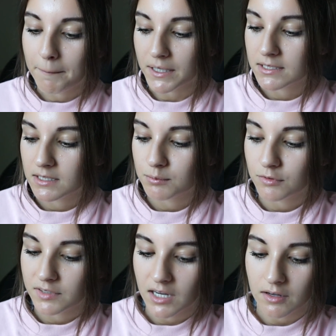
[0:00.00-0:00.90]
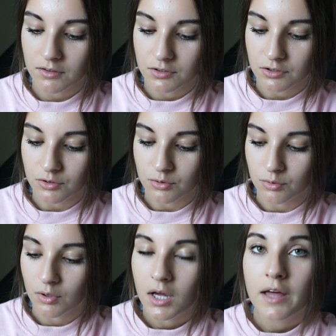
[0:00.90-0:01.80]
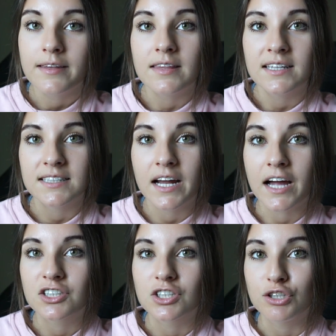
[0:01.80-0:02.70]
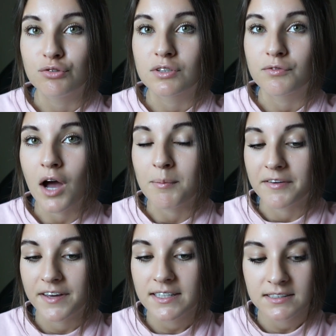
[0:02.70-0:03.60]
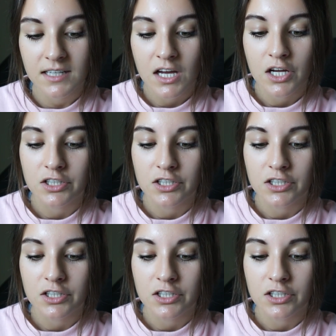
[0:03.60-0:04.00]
But moving on to the things that I actually use on my face.